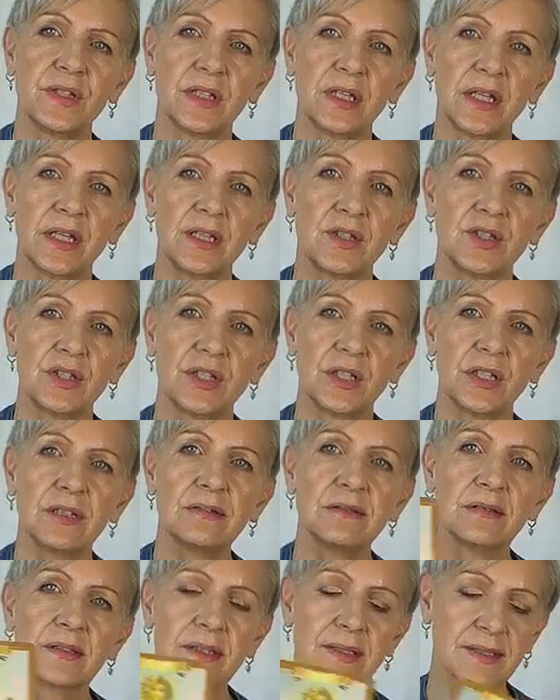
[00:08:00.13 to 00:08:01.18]
in energy,
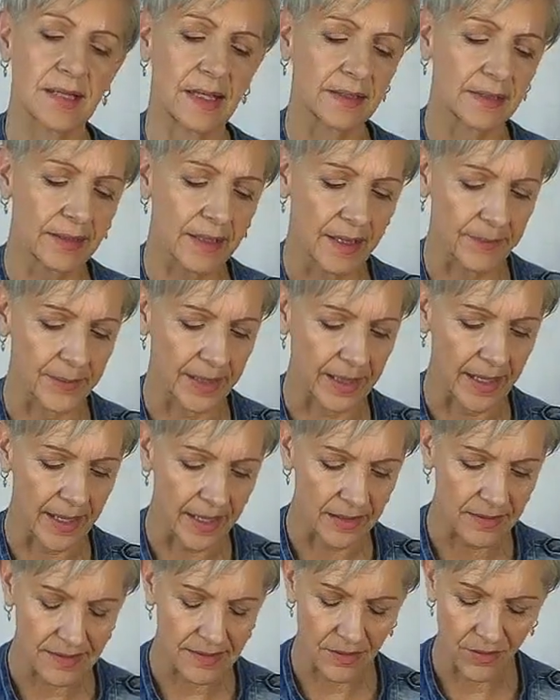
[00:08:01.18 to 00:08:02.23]
the sun coming
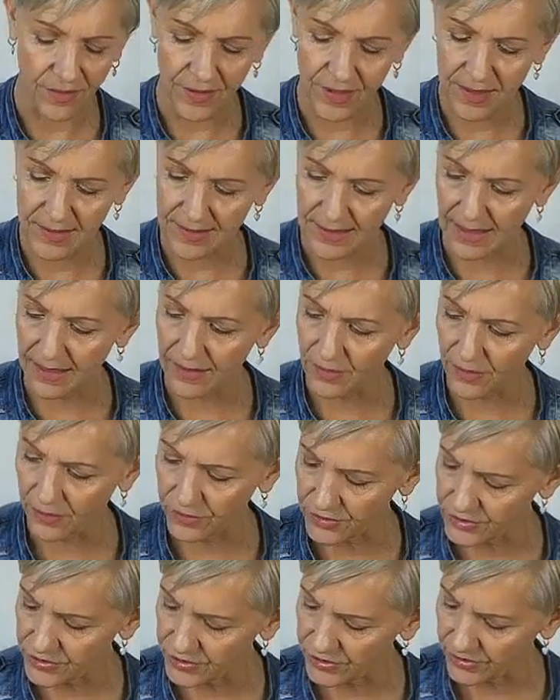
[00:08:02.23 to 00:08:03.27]
out, so things are
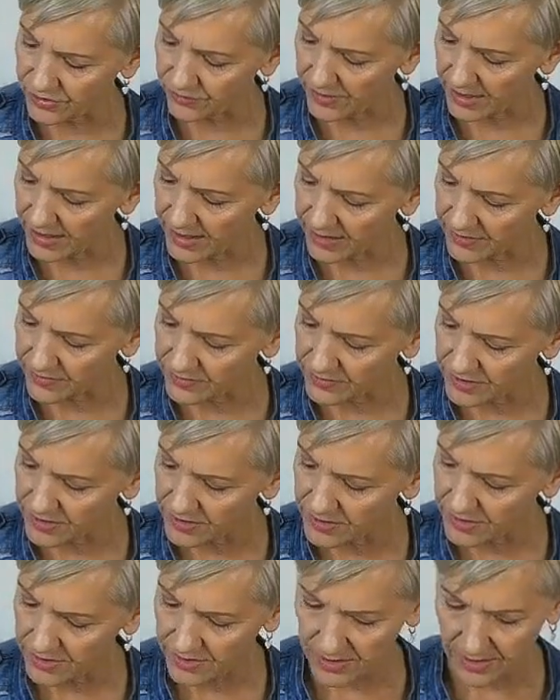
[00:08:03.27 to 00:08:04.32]
going to turn around.